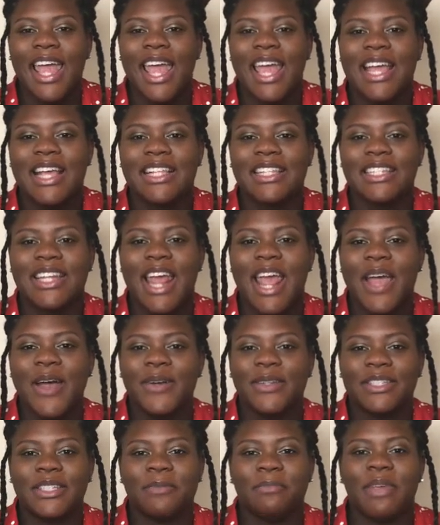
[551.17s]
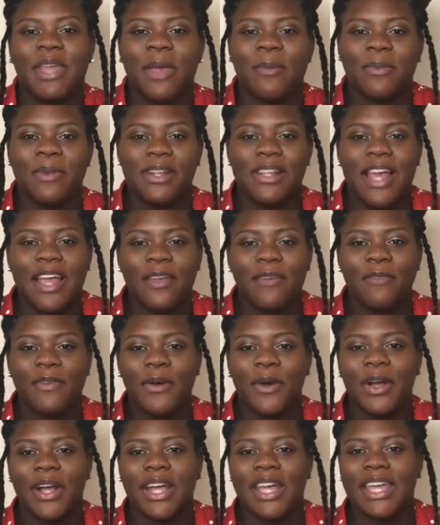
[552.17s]
and now to be able to like
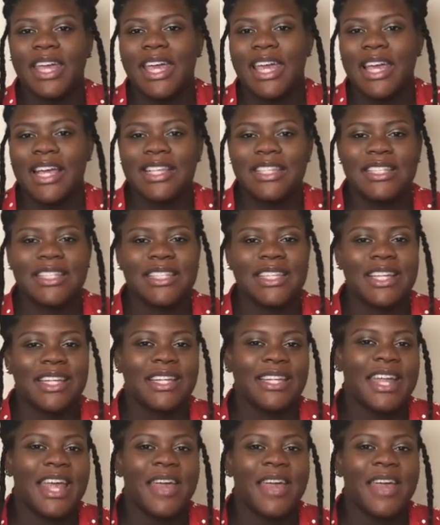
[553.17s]
feel her kicks and